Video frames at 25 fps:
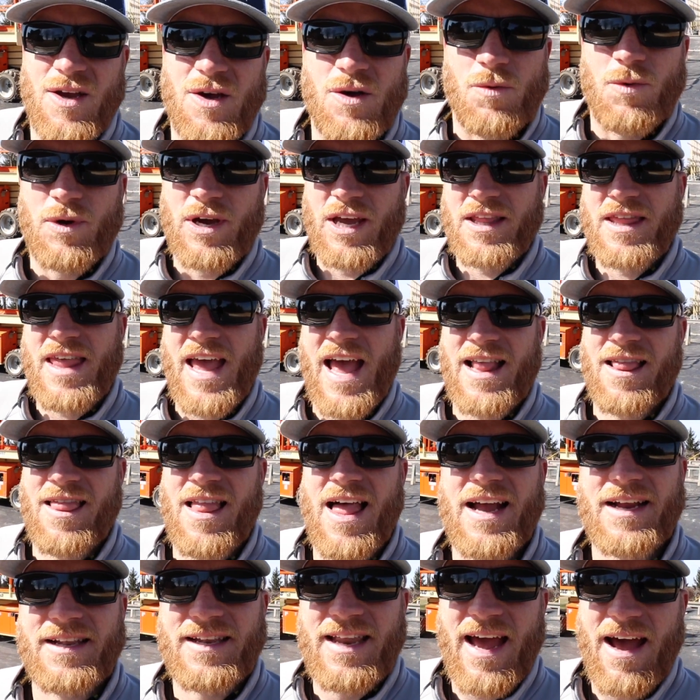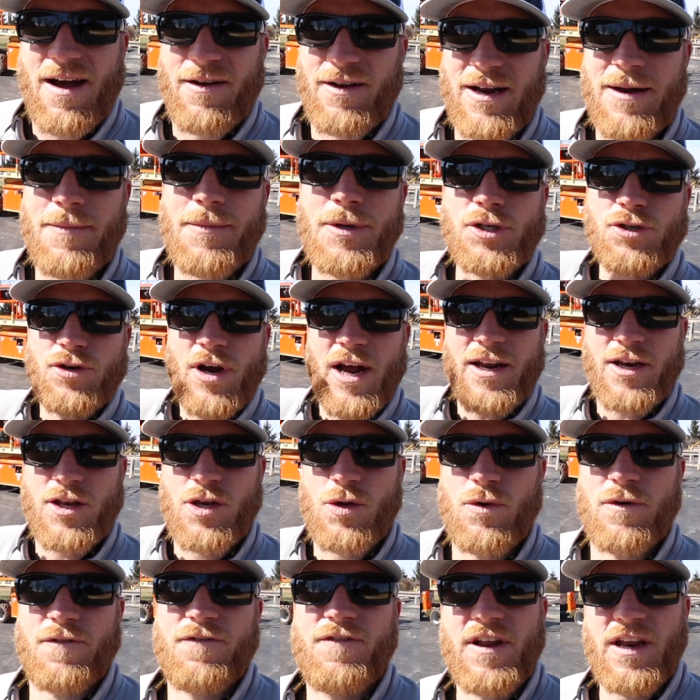We'll get that locked down. And I'm gonna try to
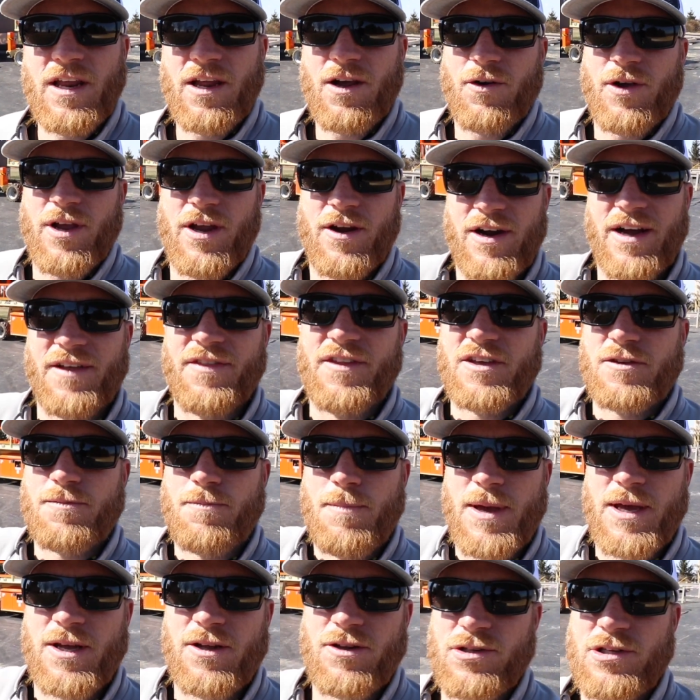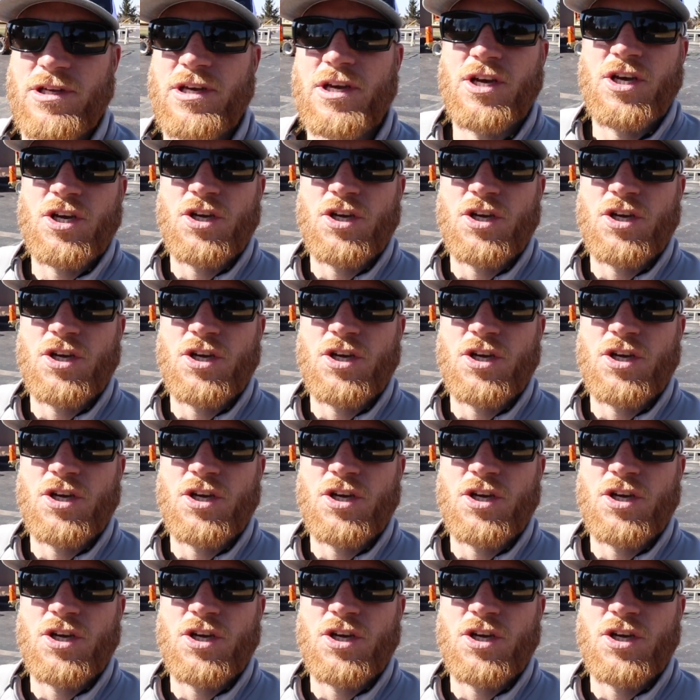do a video here on this build,